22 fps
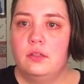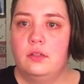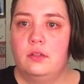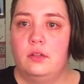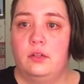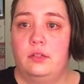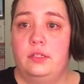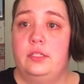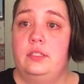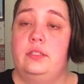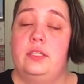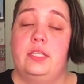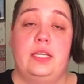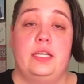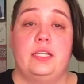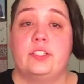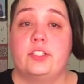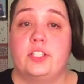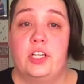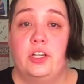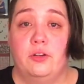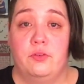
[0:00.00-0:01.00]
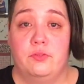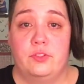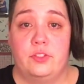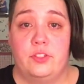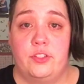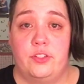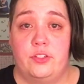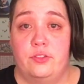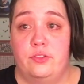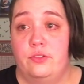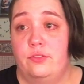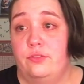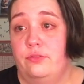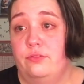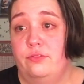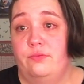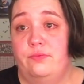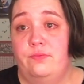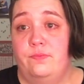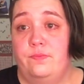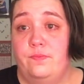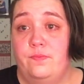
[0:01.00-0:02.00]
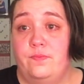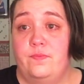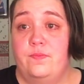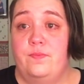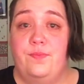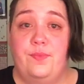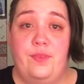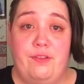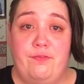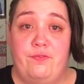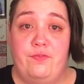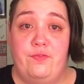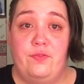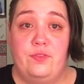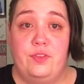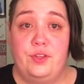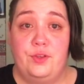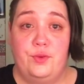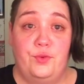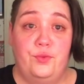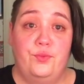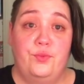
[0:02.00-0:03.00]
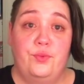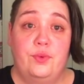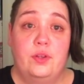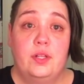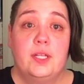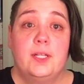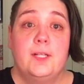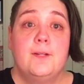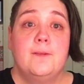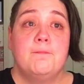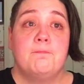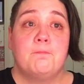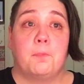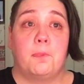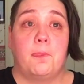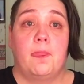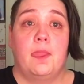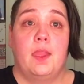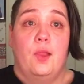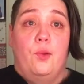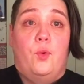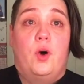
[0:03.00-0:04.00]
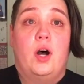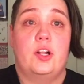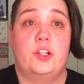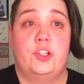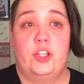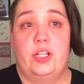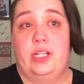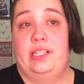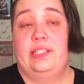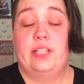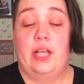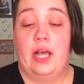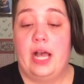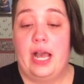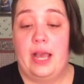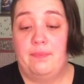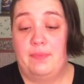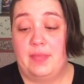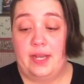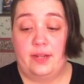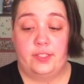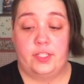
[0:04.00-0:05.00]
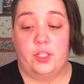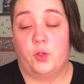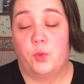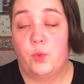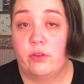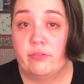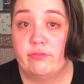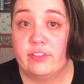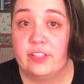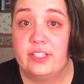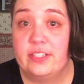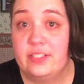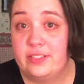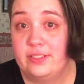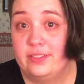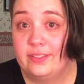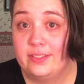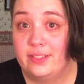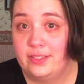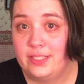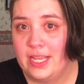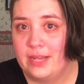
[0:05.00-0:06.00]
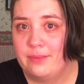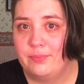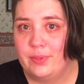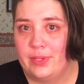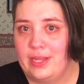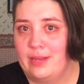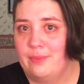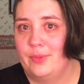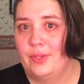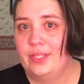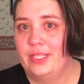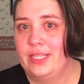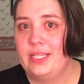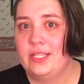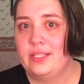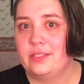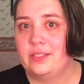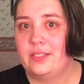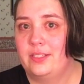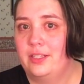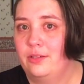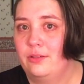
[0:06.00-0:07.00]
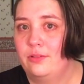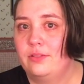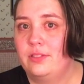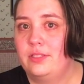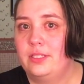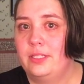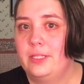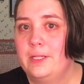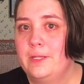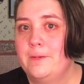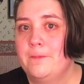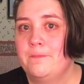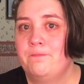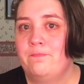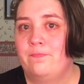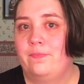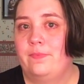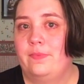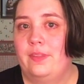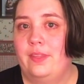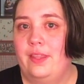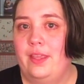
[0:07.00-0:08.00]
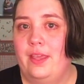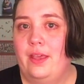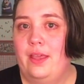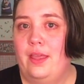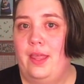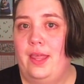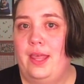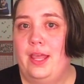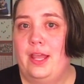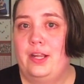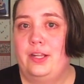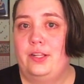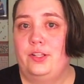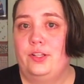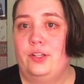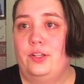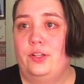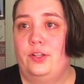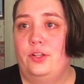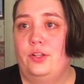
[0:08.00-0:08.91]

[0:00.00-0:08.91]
on the East Coast, or if you watch at a time that is equivalent to 10 p.m. on the East Coast, and